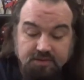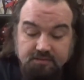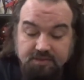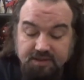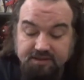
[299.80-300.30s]

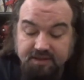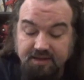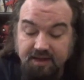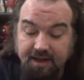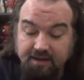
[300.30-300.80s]
But
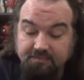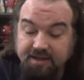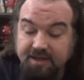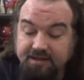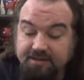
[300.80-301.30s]
Iron
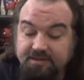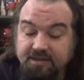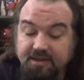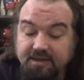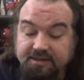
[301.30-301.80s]
Man and
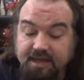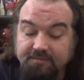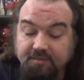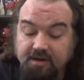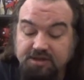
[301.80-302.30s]
Captain
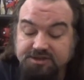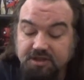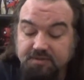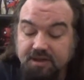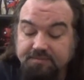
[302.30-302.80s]
America
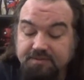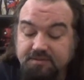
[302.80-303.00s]
show up.